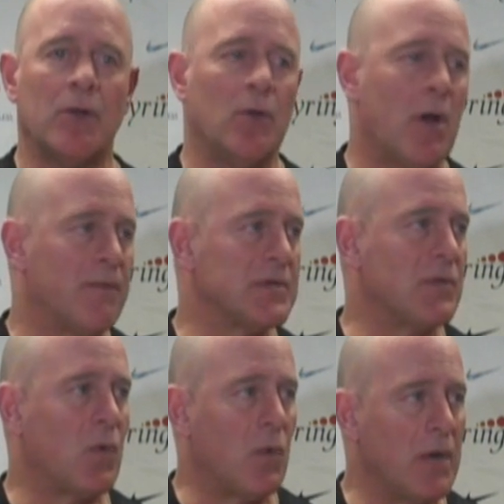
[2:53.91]
our new
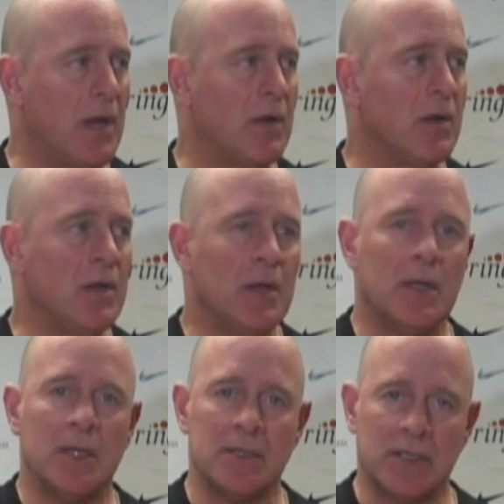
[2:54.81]
offensive coordinator,
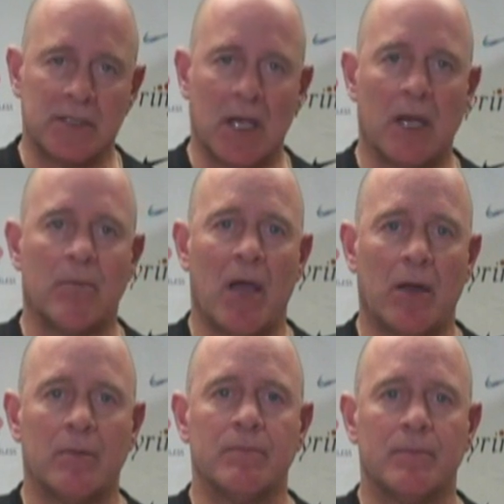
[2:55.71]
is excited
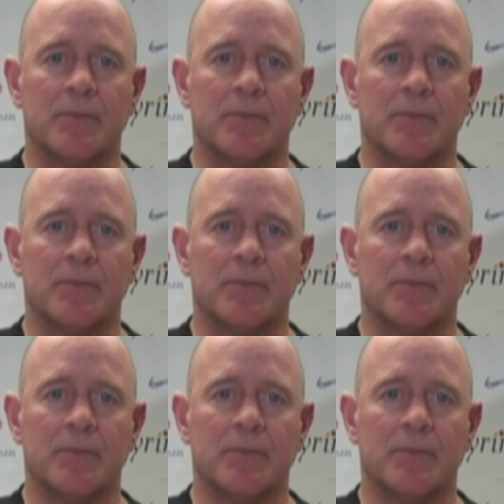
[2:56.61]
about him.